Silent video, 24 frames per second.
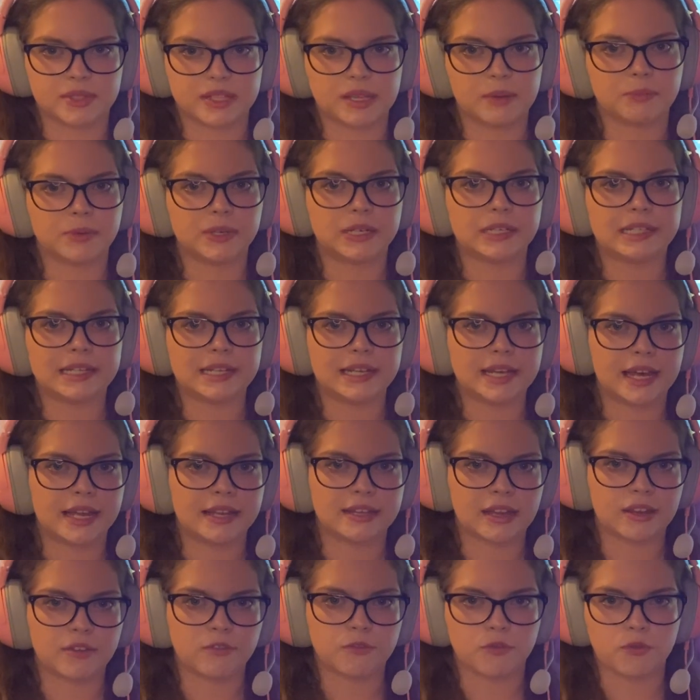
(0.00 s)
separately
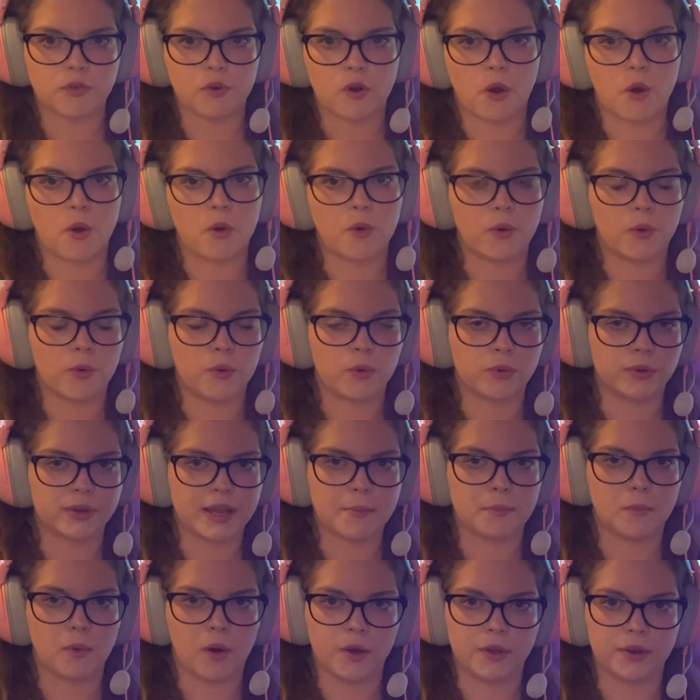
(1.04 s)
and then throw
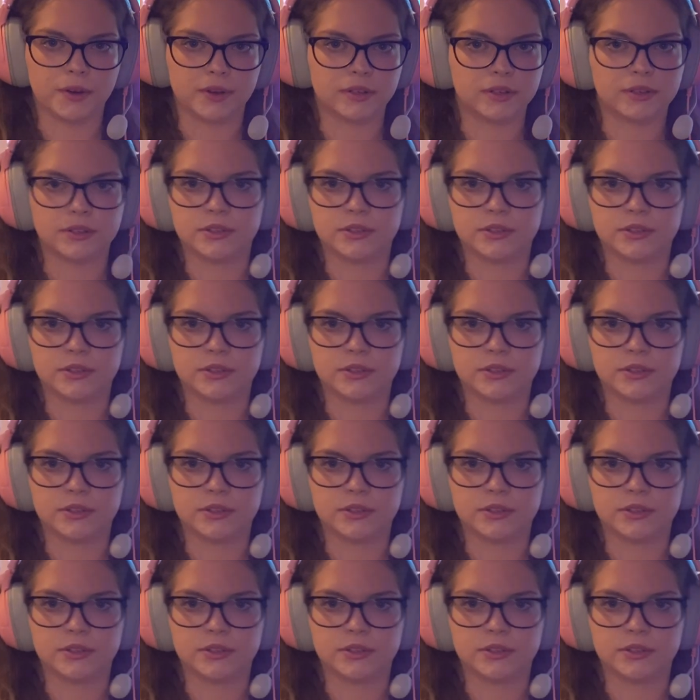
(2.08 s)
them on